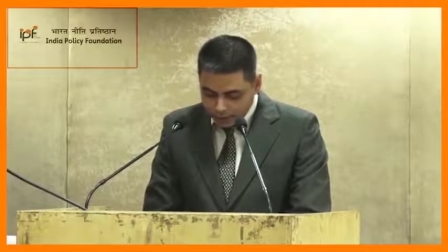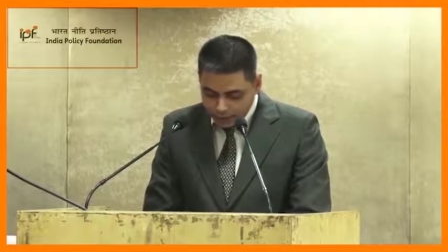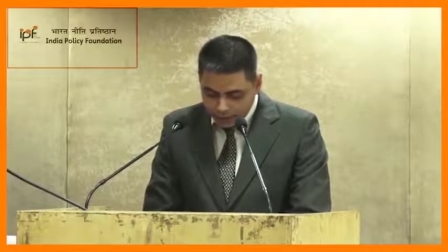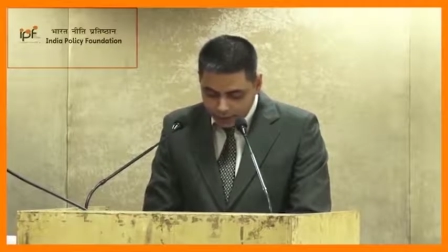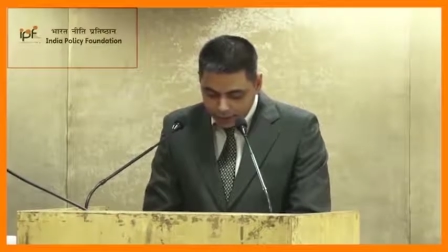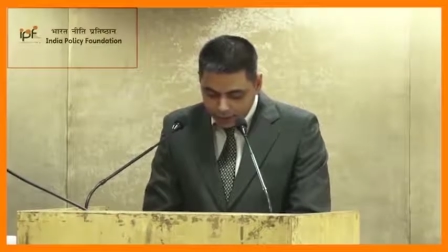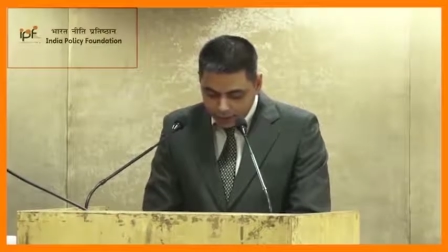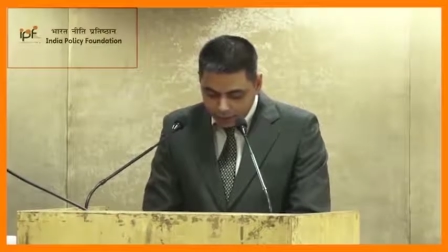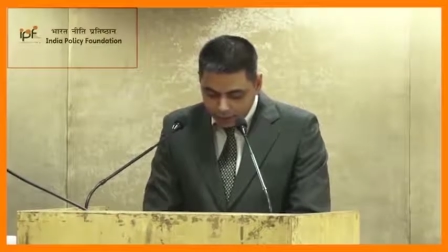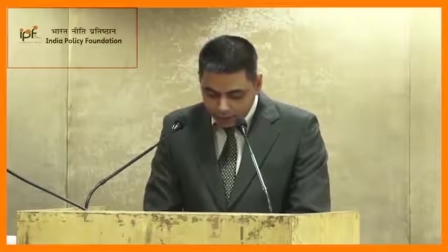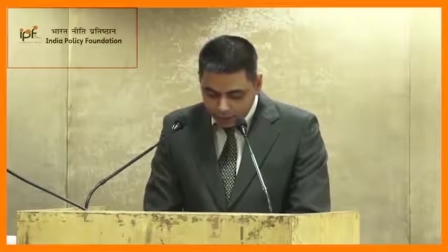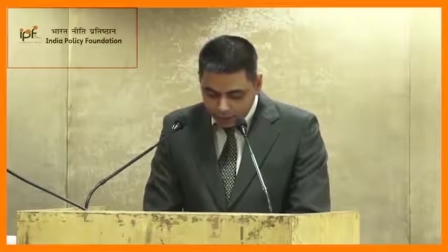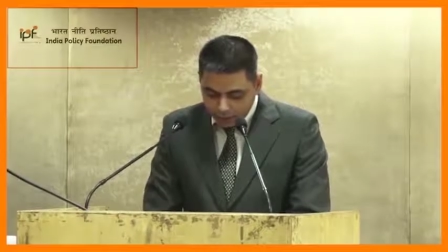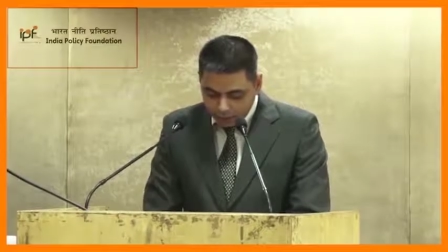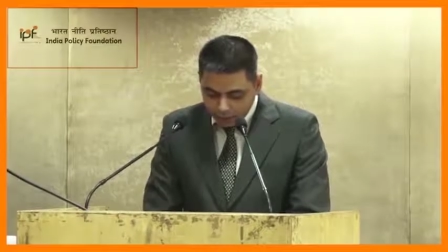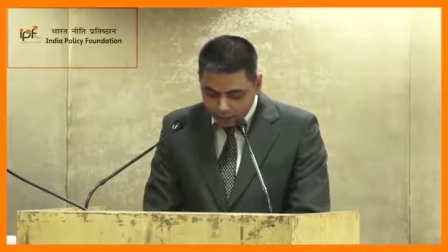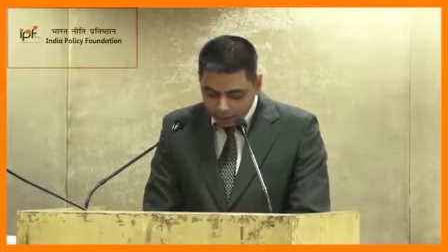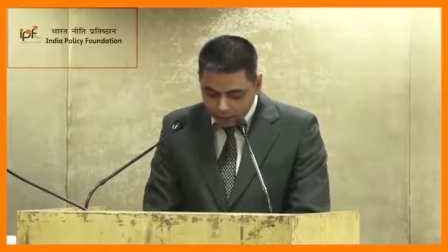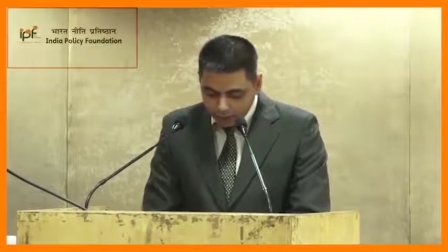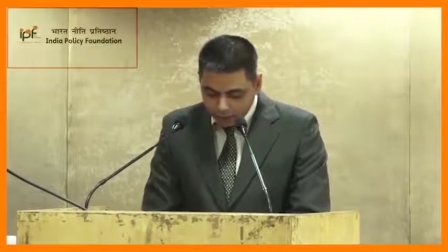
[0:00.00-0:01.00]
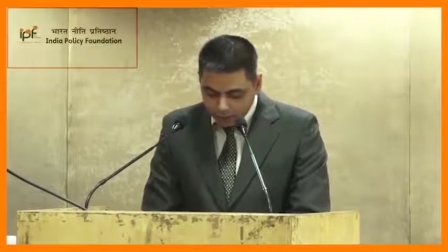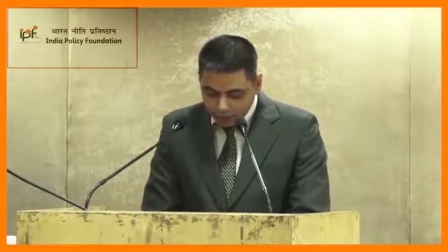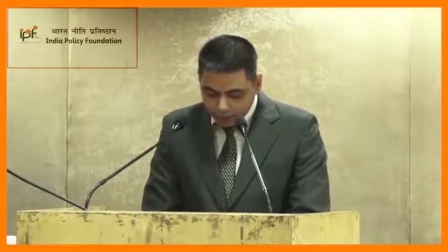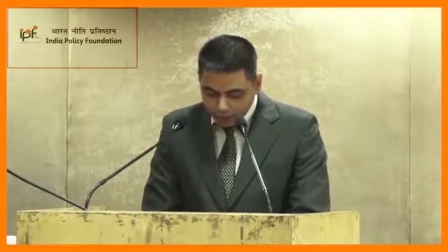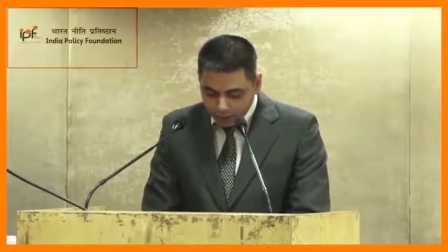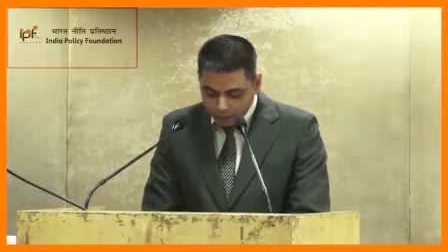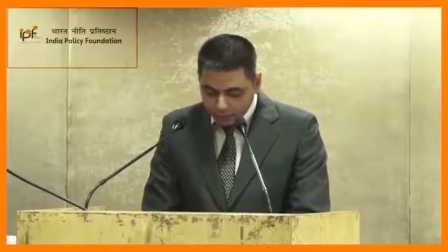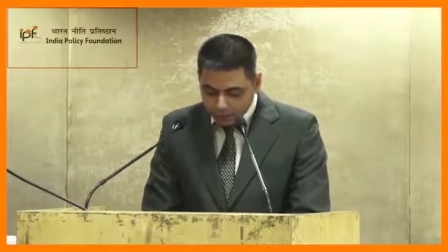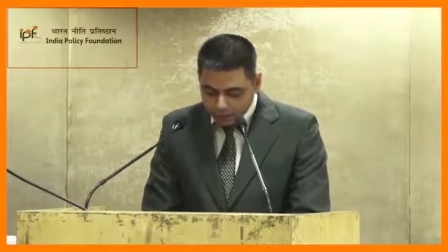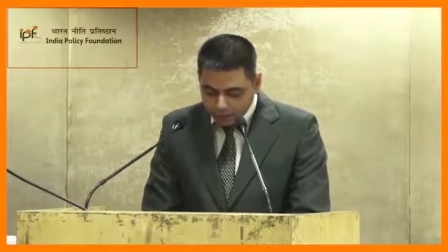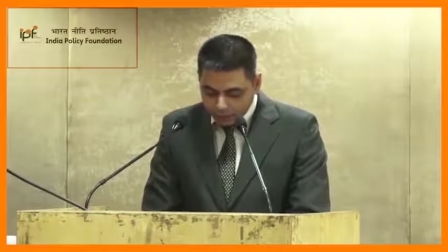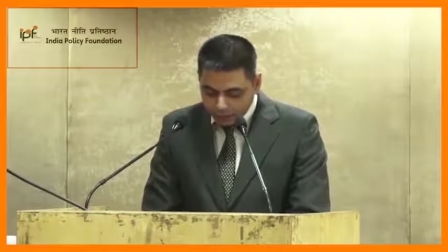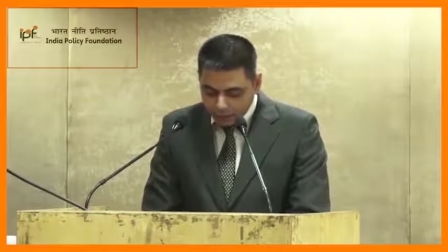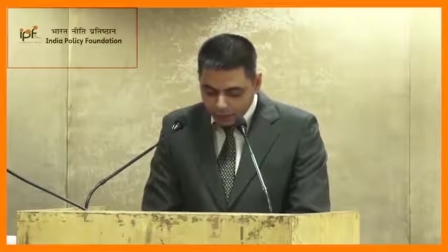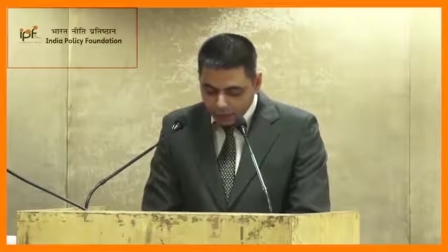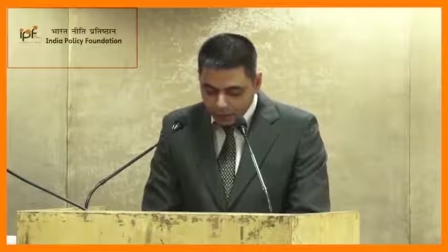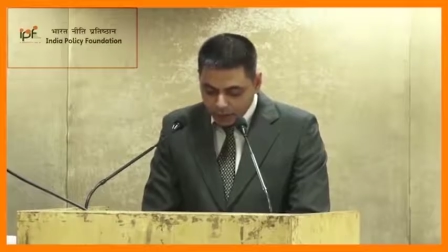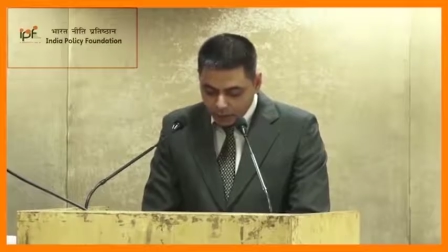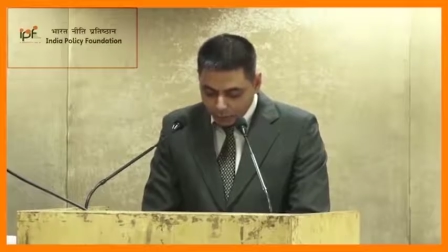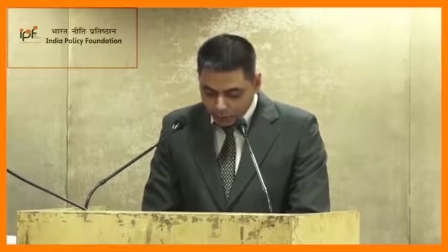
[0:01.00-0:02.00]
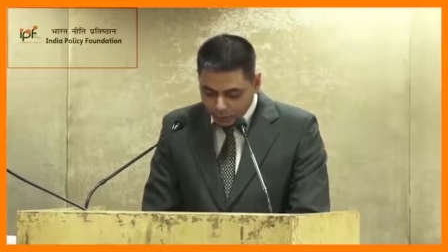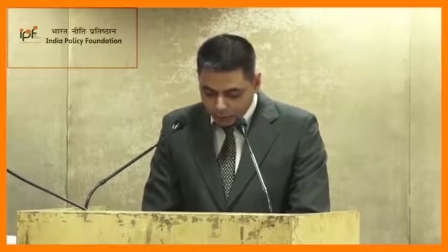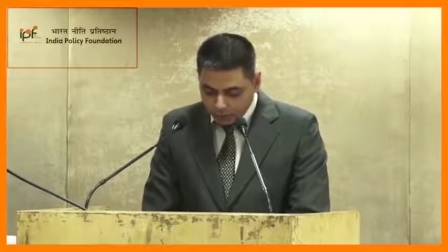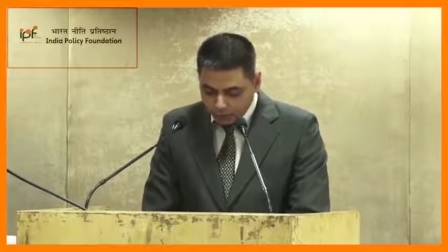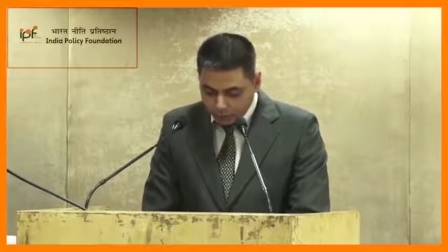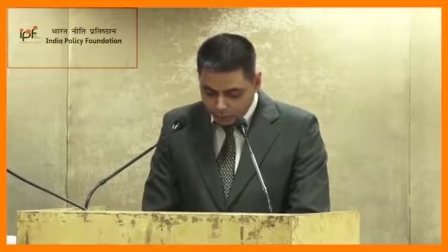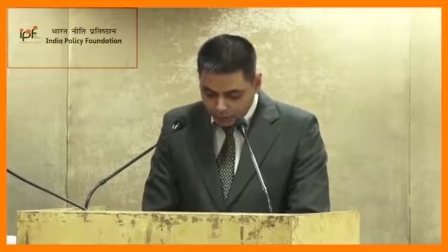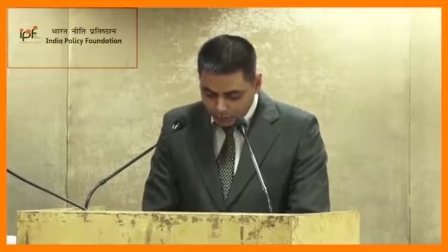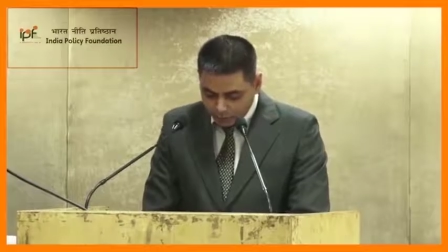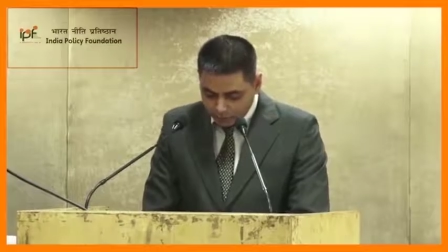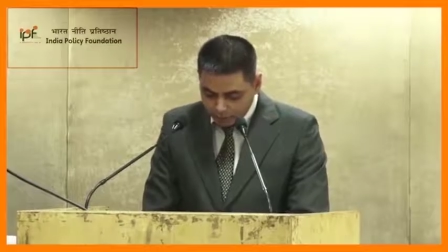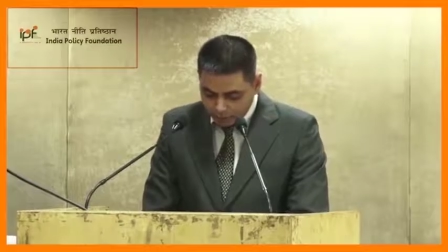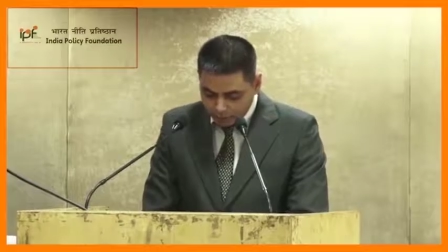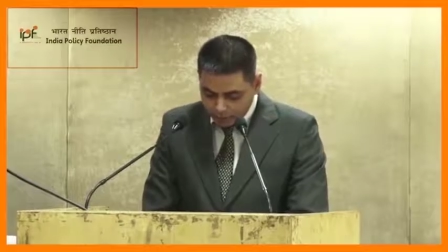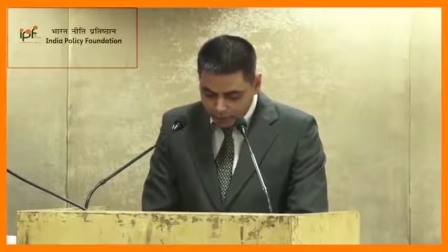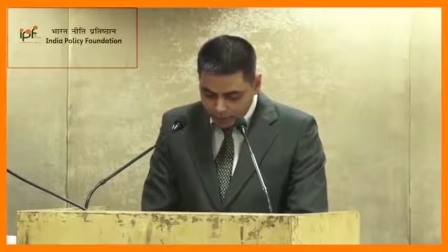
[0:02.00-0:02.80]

Nearly half of the victims have been accounted for.